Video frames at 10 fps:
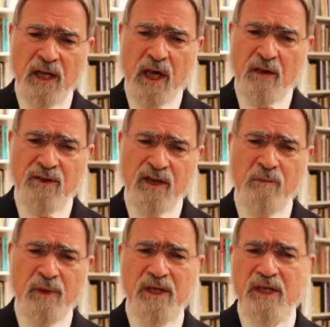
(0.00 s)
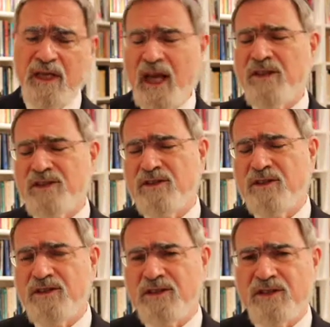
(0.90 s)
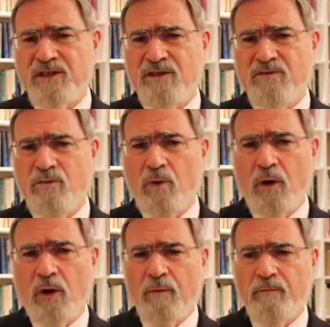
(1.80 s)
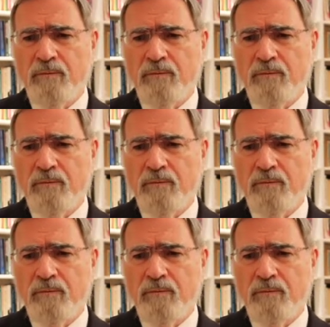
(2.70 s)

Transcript: over the immediate exigencies of war.